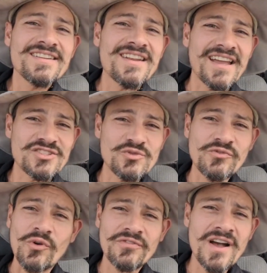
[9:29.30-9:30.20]

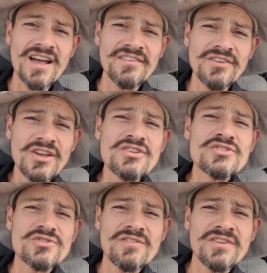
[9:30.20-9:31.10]
1-800-691-9245,
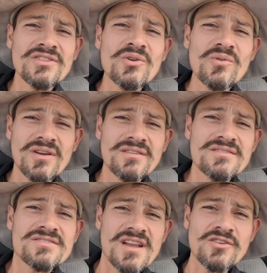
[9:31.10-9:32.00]
serving the
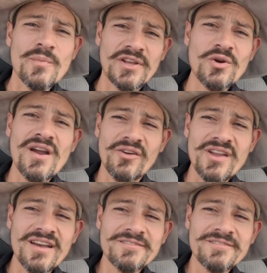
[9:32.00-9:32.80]
greater Sacramento area.